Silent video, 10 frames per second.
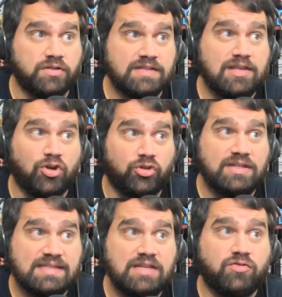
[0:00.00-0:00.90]
Told us that they're
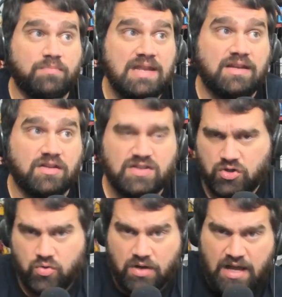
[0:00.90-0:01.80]
holding secret meeting to
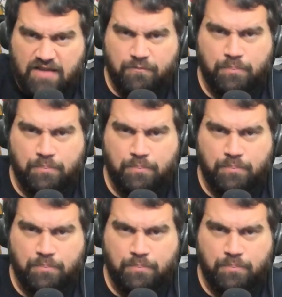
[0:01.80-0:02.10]
soon